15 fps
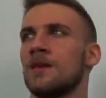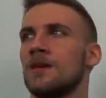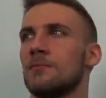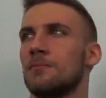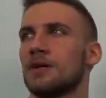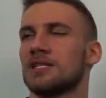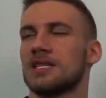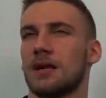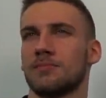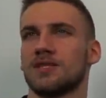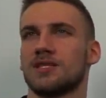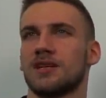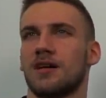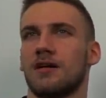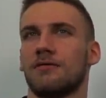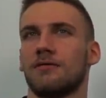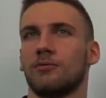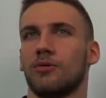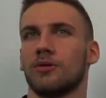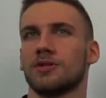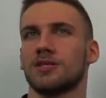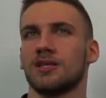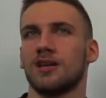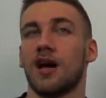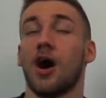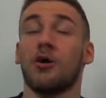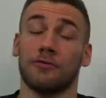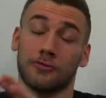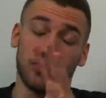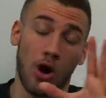But some stuff was, out
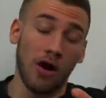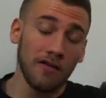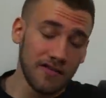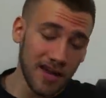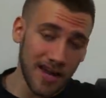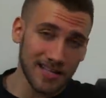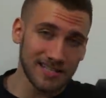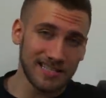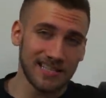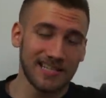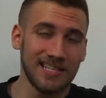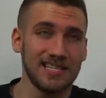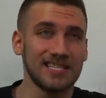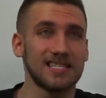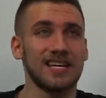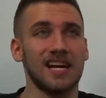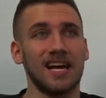of context at least,